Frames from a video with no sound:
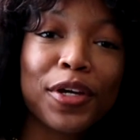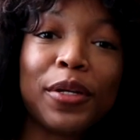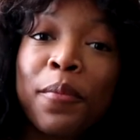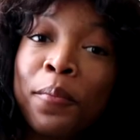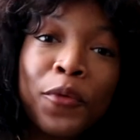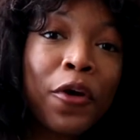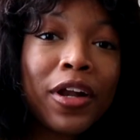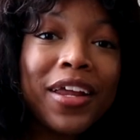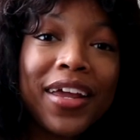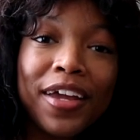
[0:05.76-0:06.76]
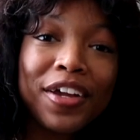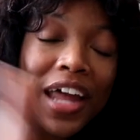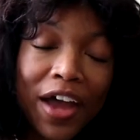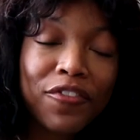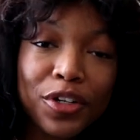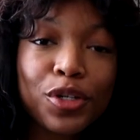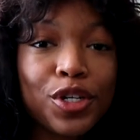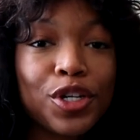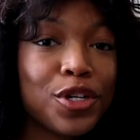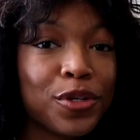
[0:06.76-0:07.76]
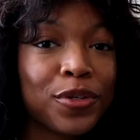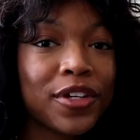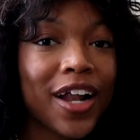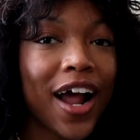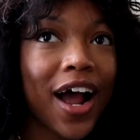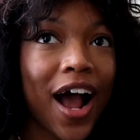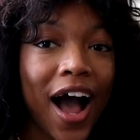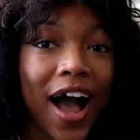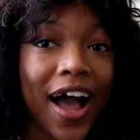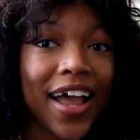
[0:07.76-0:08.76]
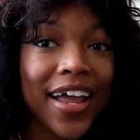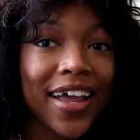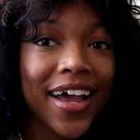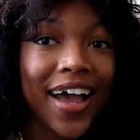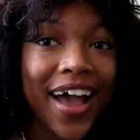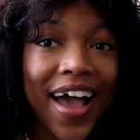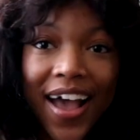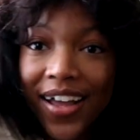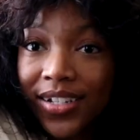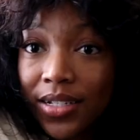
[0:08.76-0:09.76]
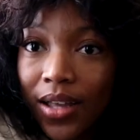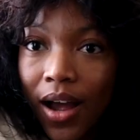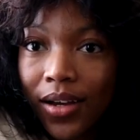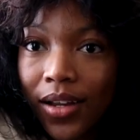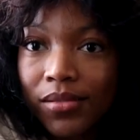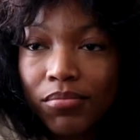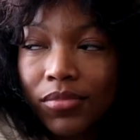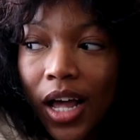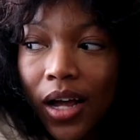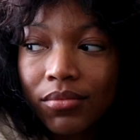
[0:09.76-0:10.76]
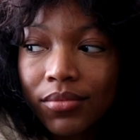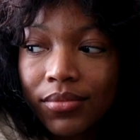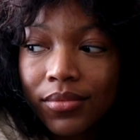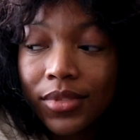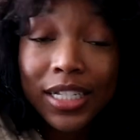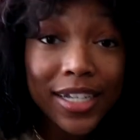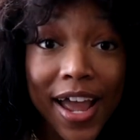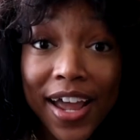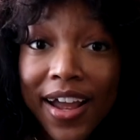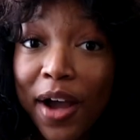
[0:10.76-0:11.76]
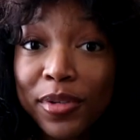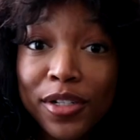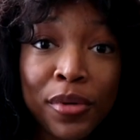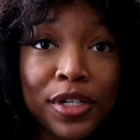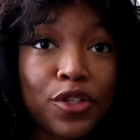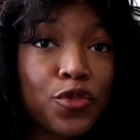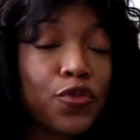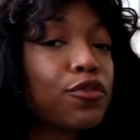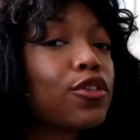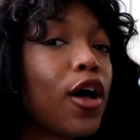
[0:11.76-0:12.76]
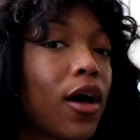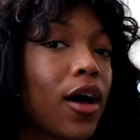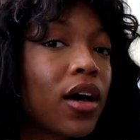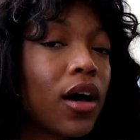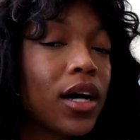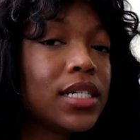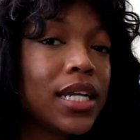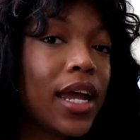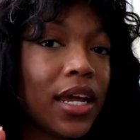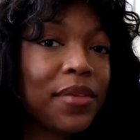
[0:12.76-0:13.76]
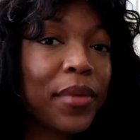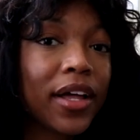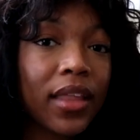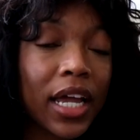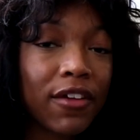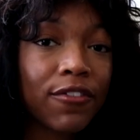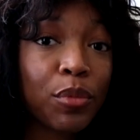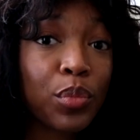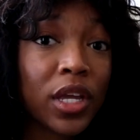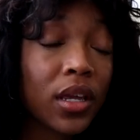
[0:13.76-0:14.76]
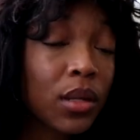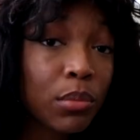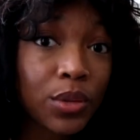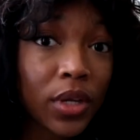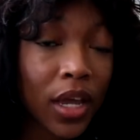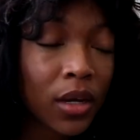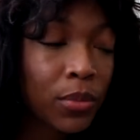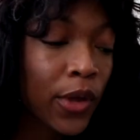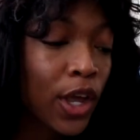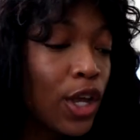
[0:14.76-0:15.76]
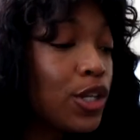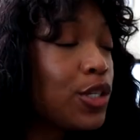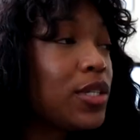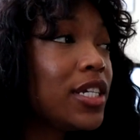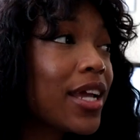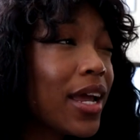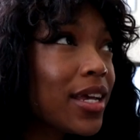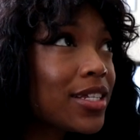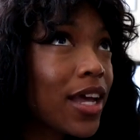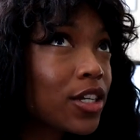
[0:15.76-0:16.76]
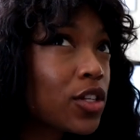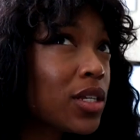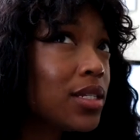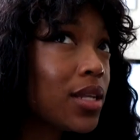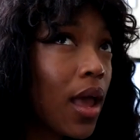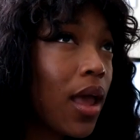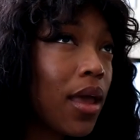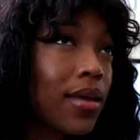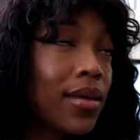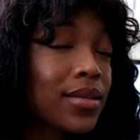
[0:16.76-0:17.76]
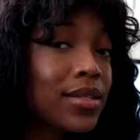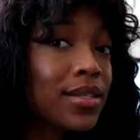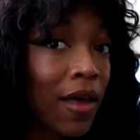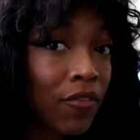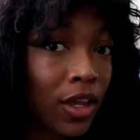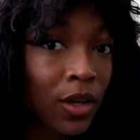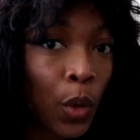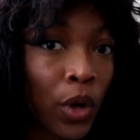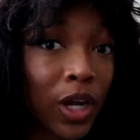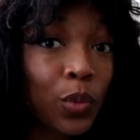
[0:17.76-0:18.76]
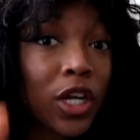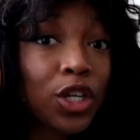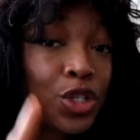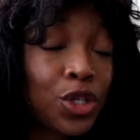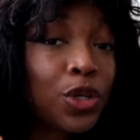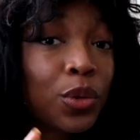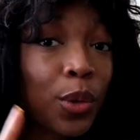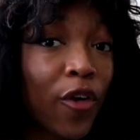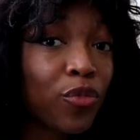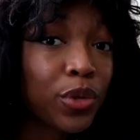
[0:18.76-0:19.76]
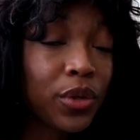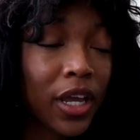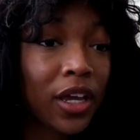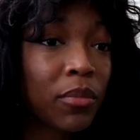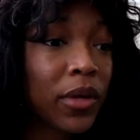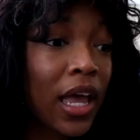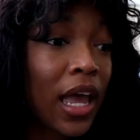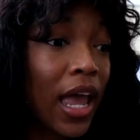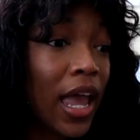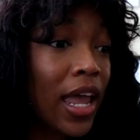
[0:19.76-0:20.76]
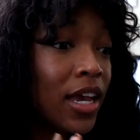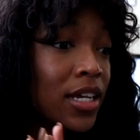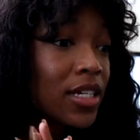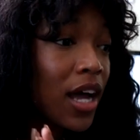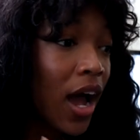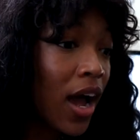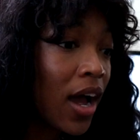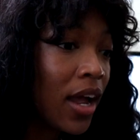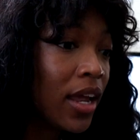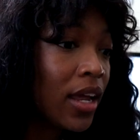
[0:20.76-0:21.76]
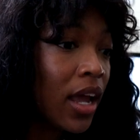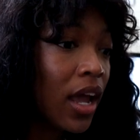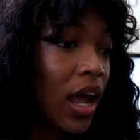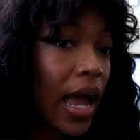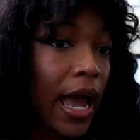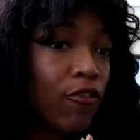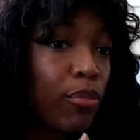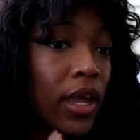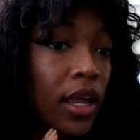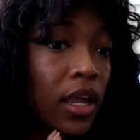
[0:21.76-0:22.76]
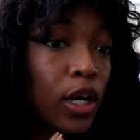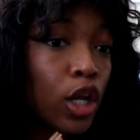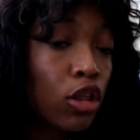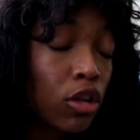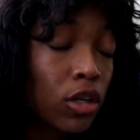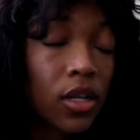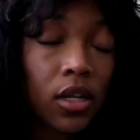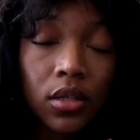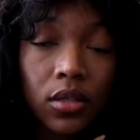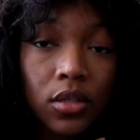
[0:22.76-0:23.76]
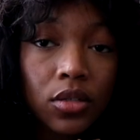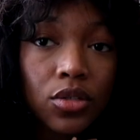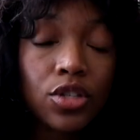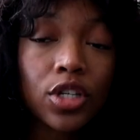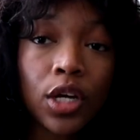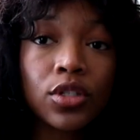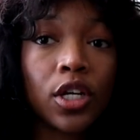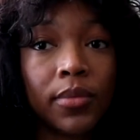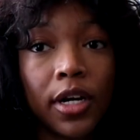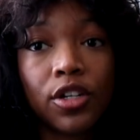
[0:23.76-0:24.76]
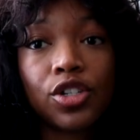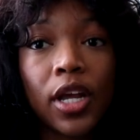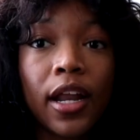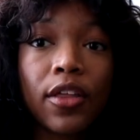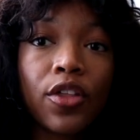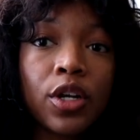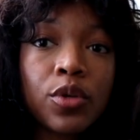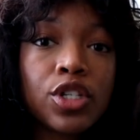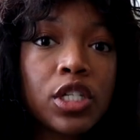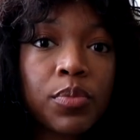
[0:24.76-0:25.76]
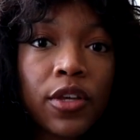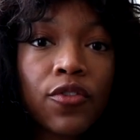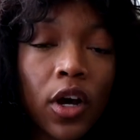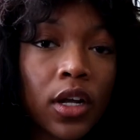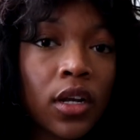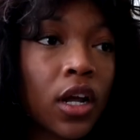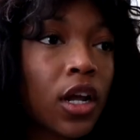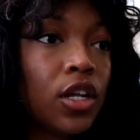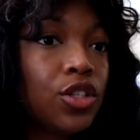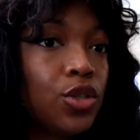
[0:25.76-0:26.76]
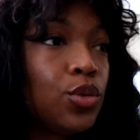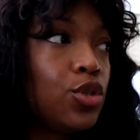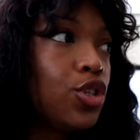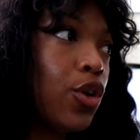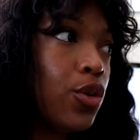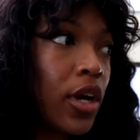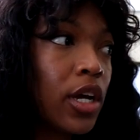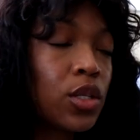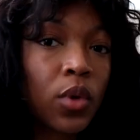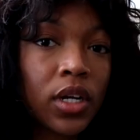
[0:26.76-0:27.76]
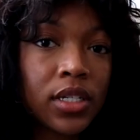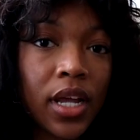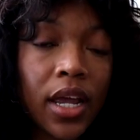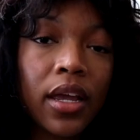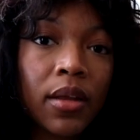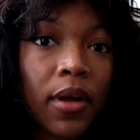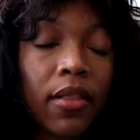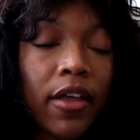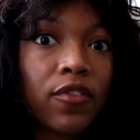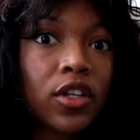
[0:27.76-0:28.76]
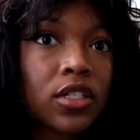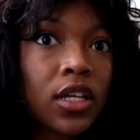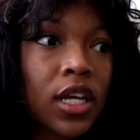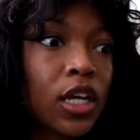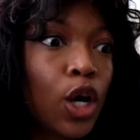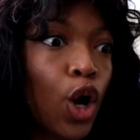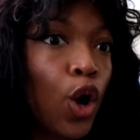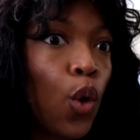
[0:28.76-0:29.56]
good morning, good afternoon. I decided that today I was going to vlog a day in my life being in boot camp. So today is actually day seven. We're in week two of boot camp and I have been learning so, so much. And I thought it would just be fun to show you guys what a day in my life looks like,